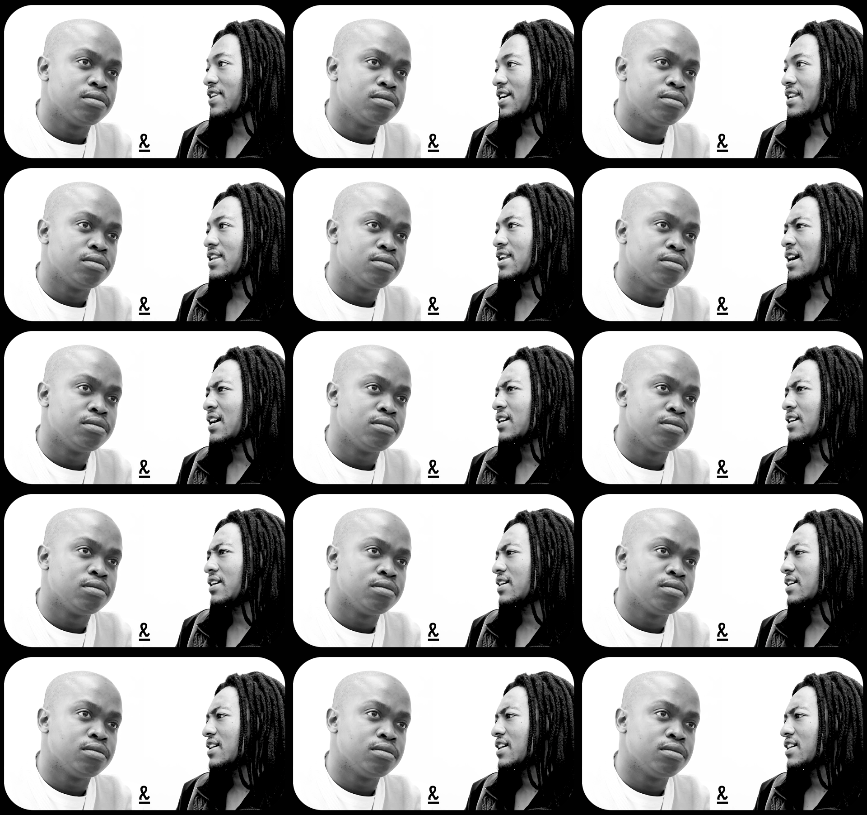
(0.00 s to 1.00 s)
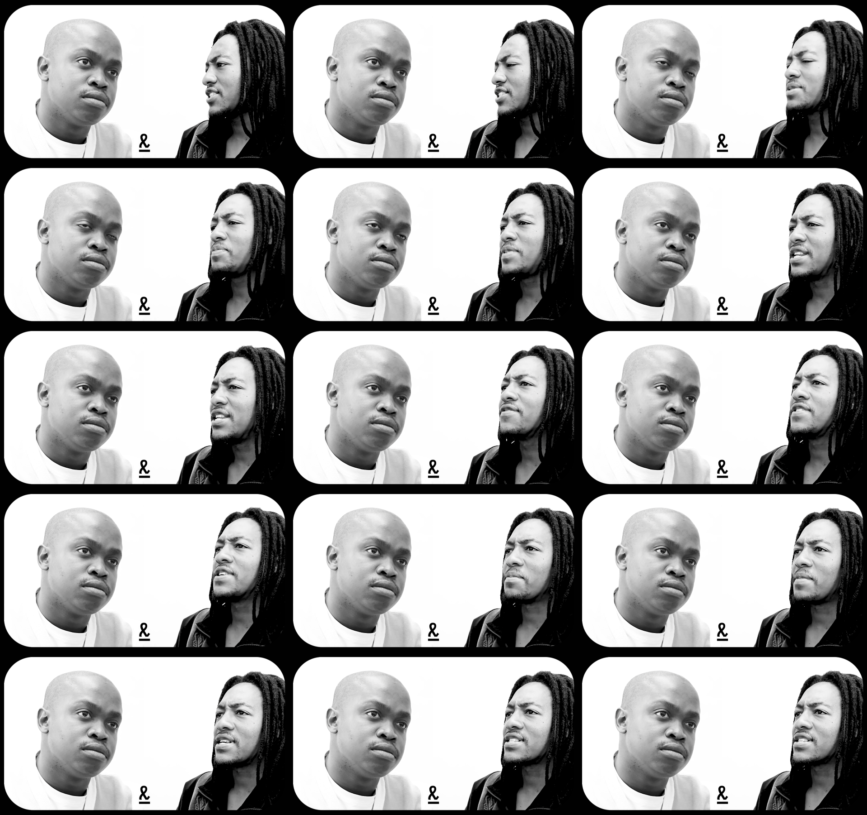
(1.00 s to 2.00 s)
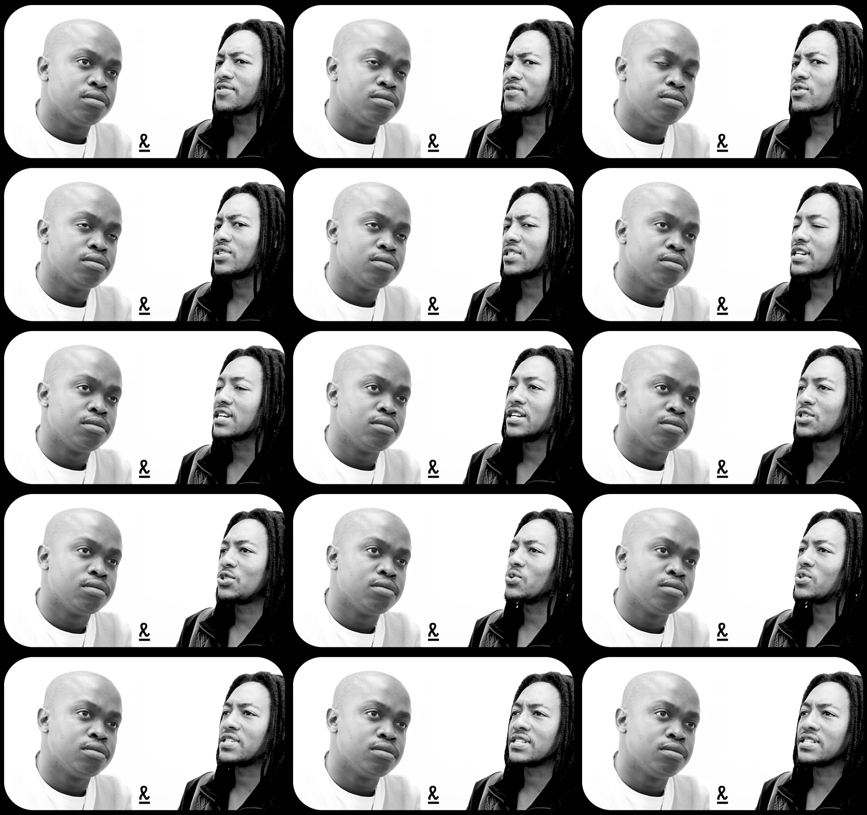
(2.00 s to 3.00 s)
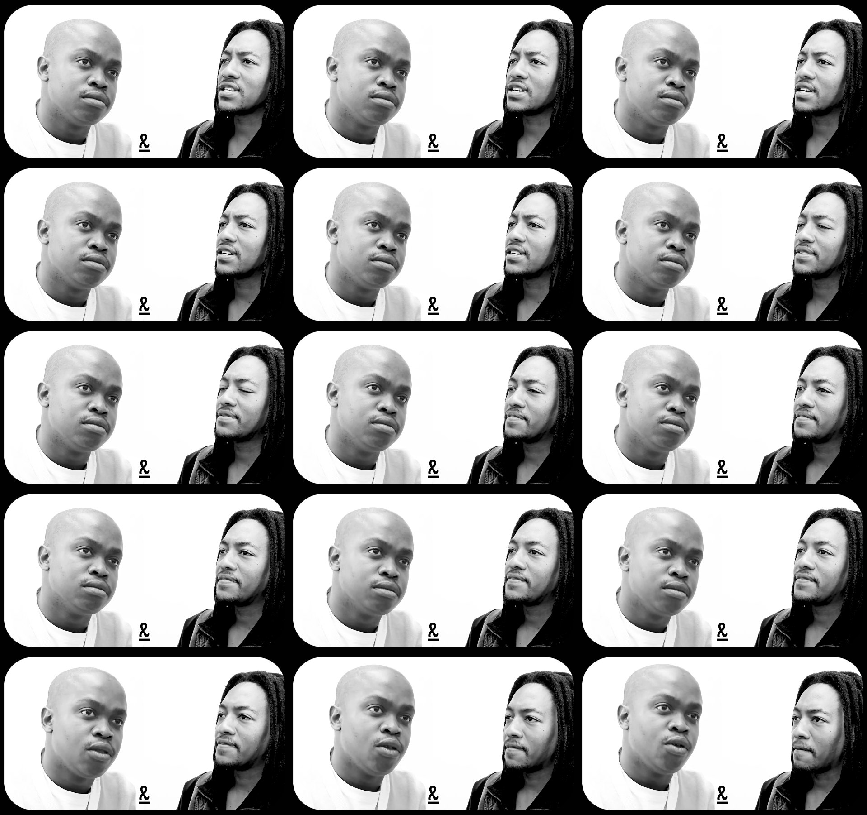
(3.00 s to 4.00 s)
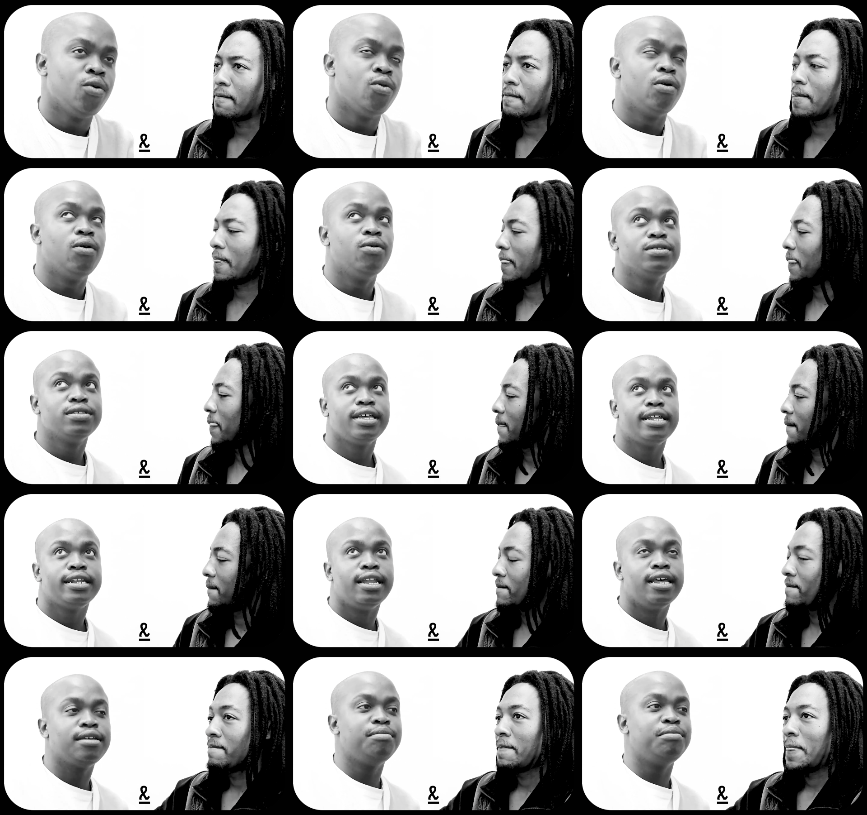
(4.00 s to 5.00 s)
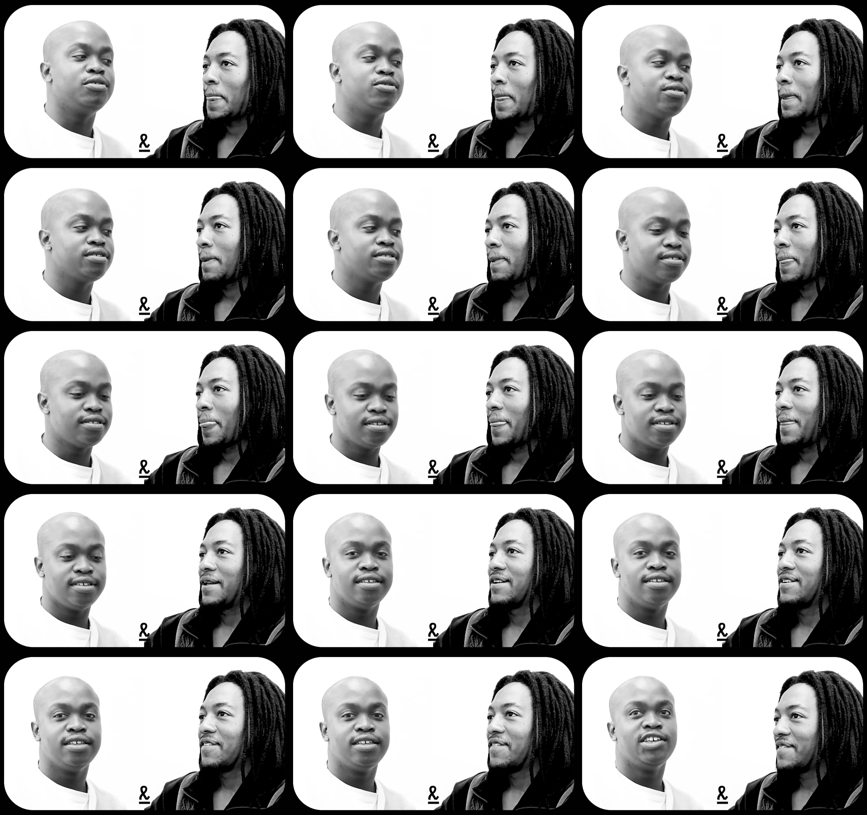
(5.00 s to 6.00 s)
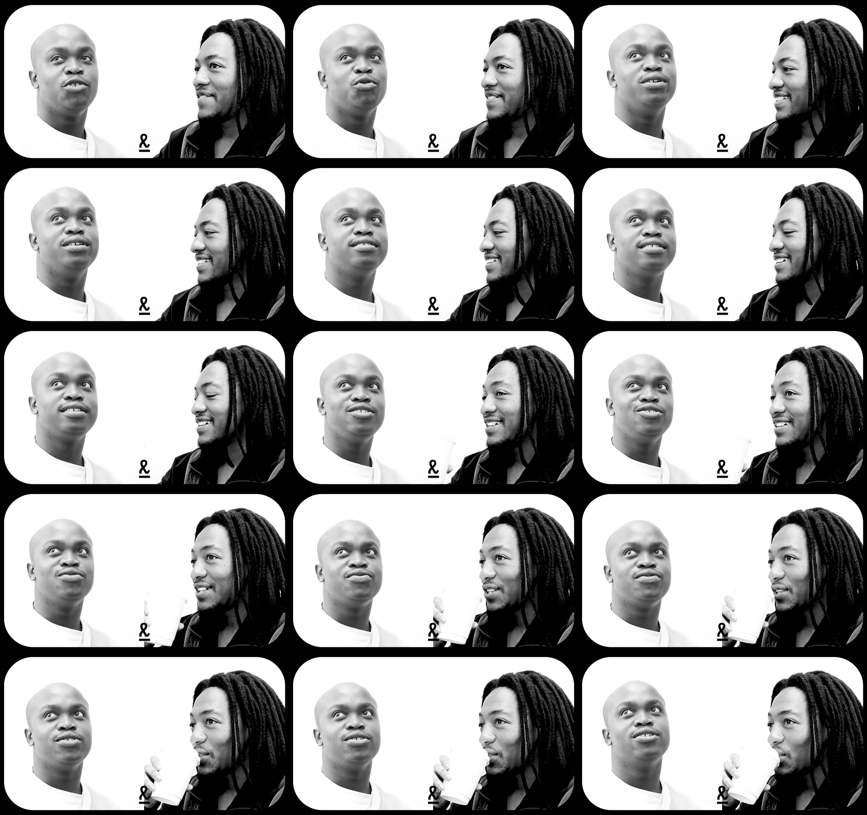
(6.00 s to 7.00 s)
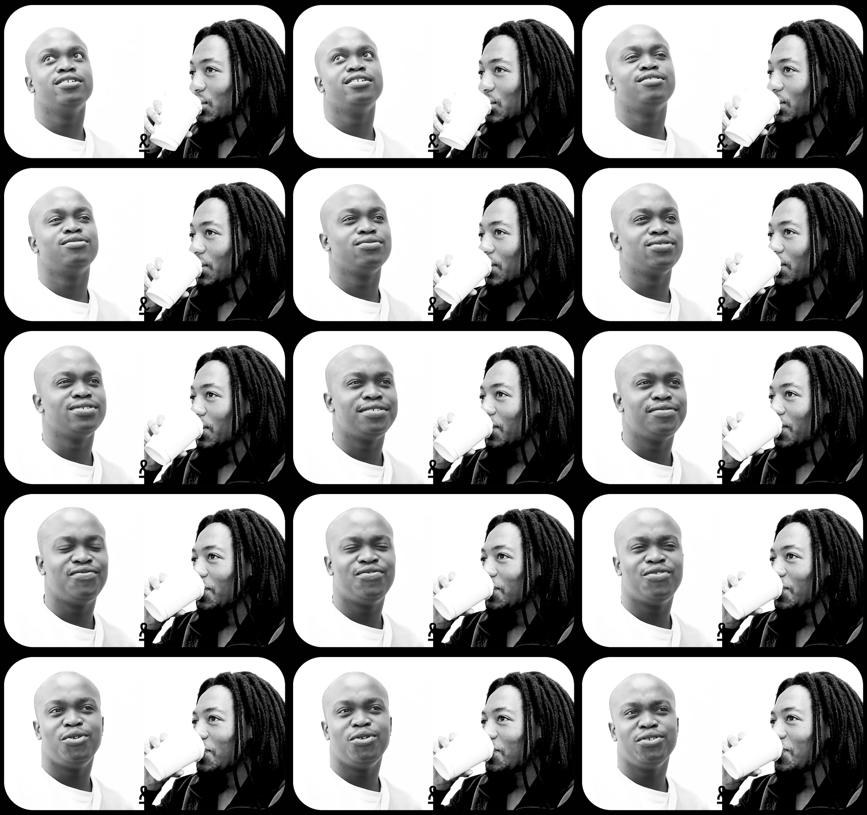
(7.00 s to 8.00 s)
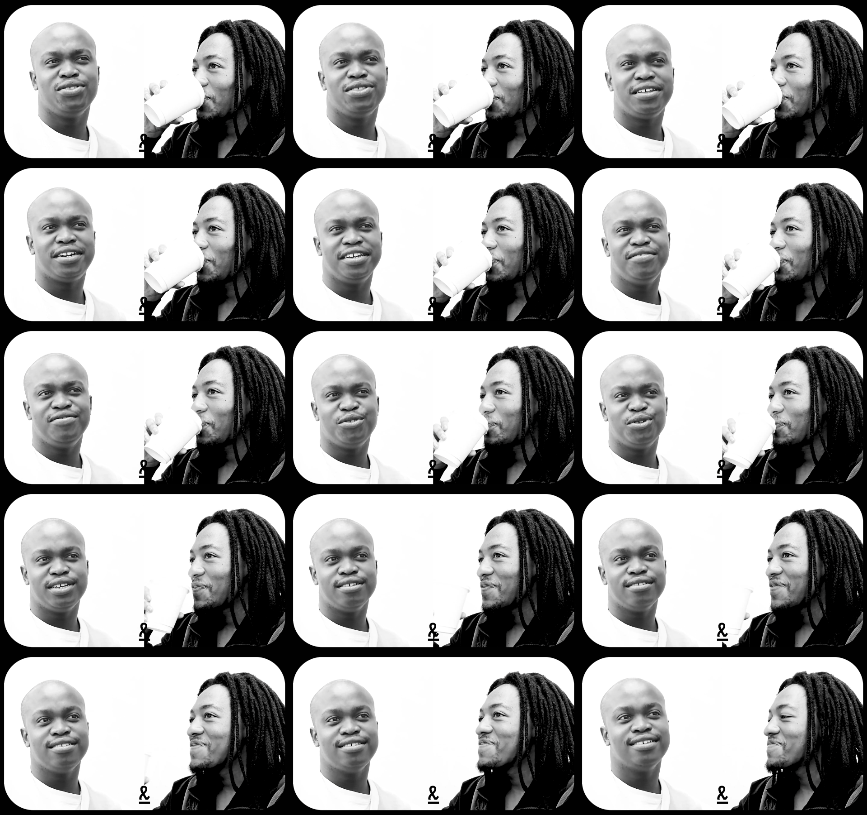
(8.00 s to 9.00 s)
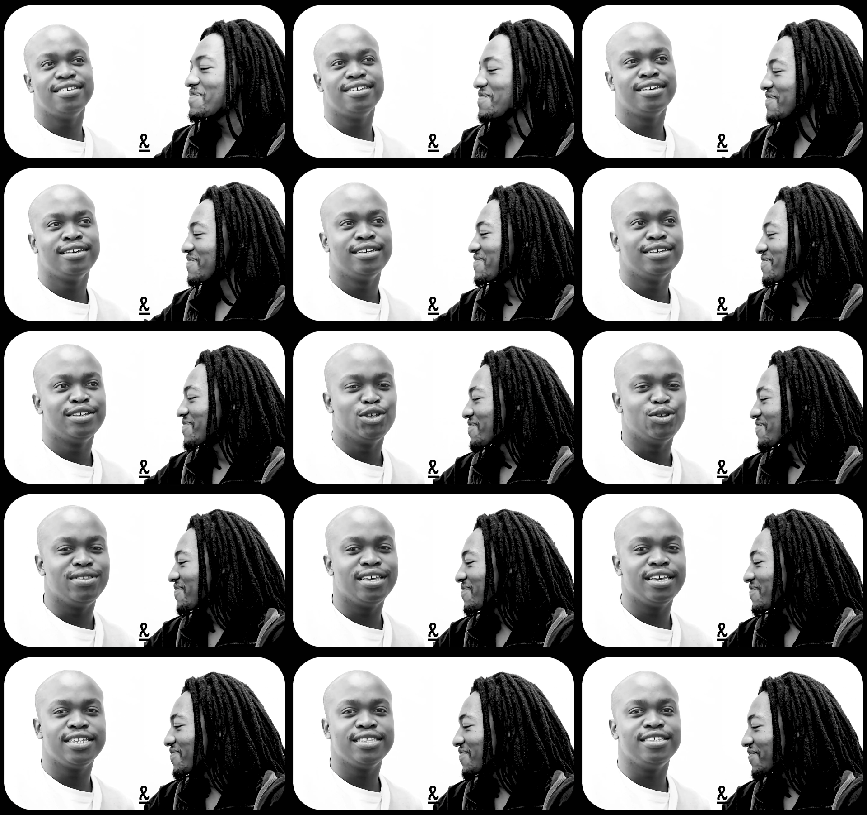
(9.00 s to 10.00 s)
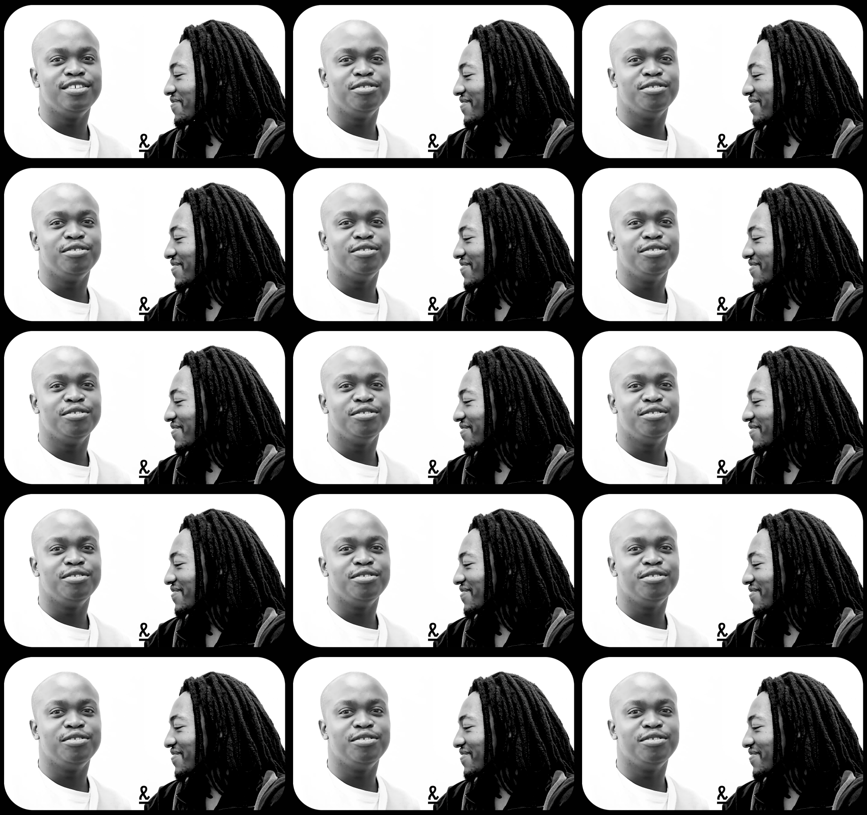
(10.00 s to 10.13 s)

Speaker 1: and I just believed in myself, which I can do this thing. Mm. Mm.
Speaker 2: What was that like? Because we see you for good. Was it four, three, four years? Mm. You're taking